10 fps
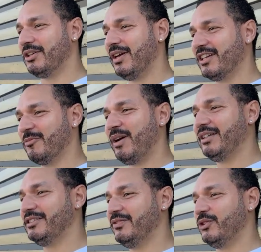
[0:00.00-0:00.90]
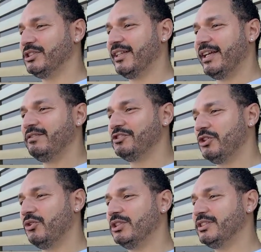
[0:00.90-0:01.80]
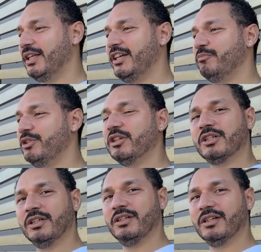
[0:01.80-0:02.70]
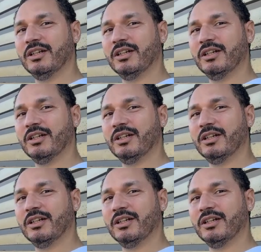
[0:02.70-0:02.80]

I don't have the capacity for a slave show or a slave book.